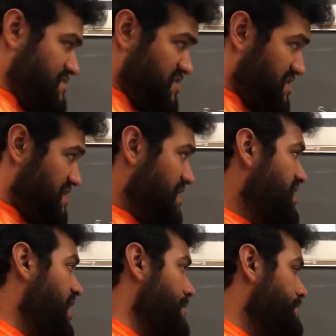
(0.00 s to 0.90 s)
Just like
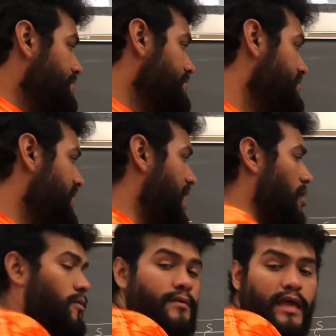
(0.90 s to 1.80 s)
that.
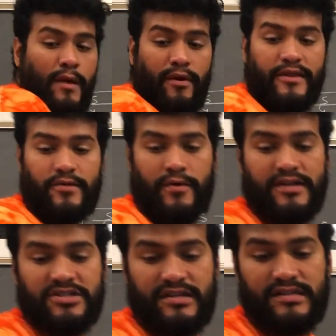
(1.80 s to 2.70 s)
Now, in one of the
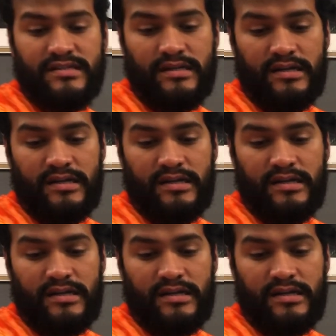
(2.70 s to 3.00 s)
questions,